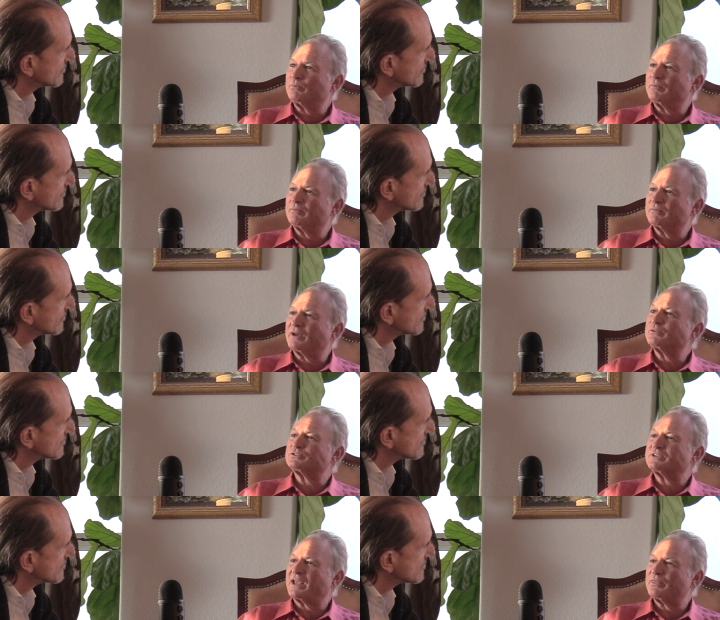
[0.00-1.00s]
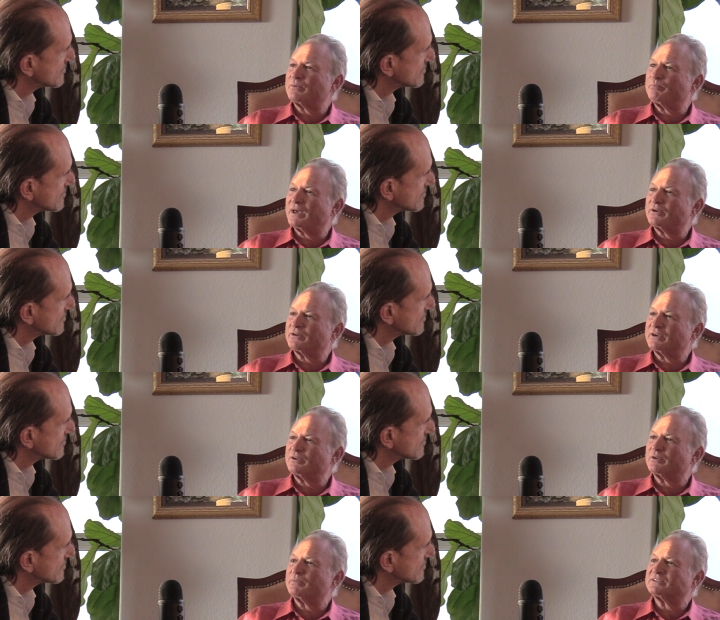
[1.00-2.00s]
Speaker 1: you understand them better and
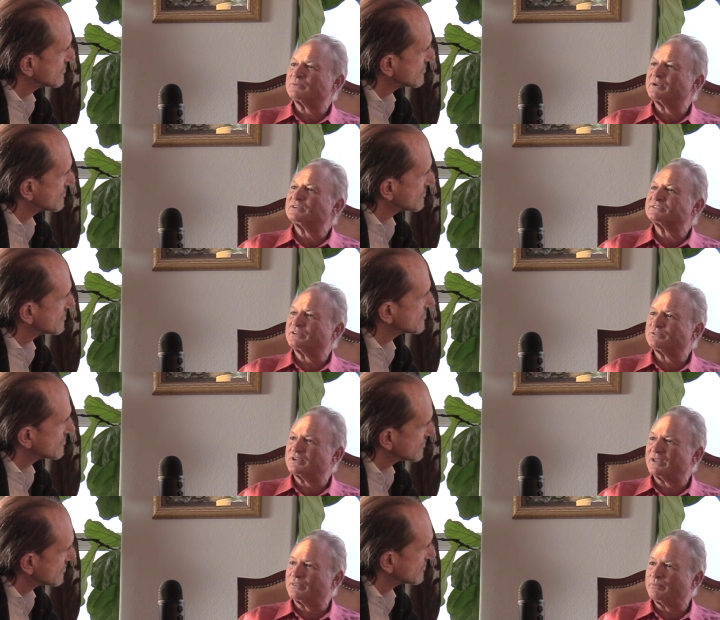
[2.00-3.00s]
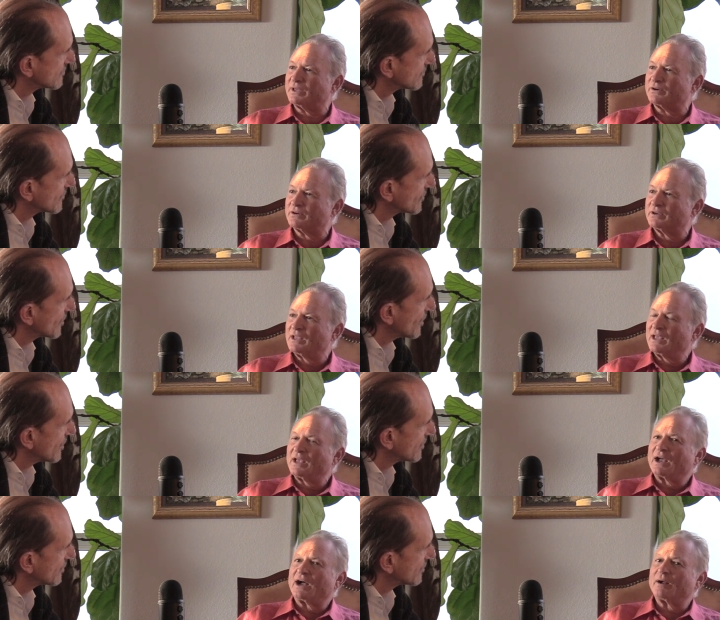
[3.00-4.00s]
you can make someone else understand them better.
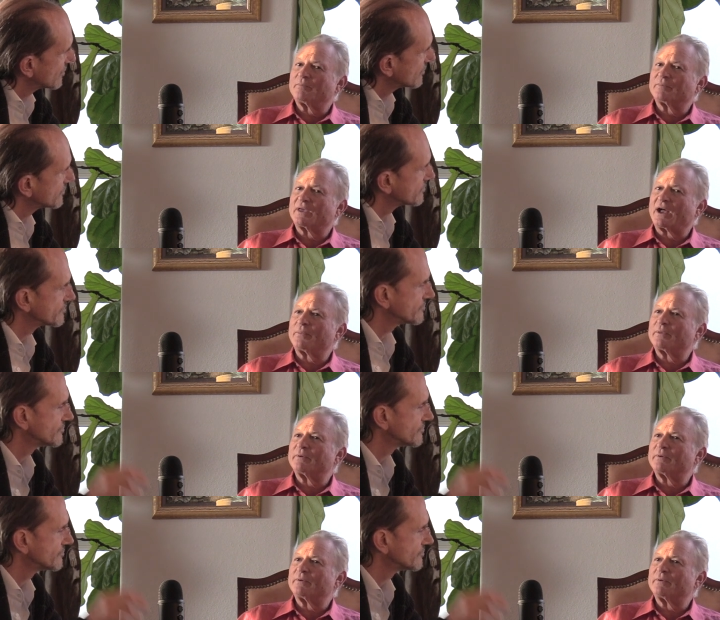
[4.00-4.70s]
Yeah. Um, on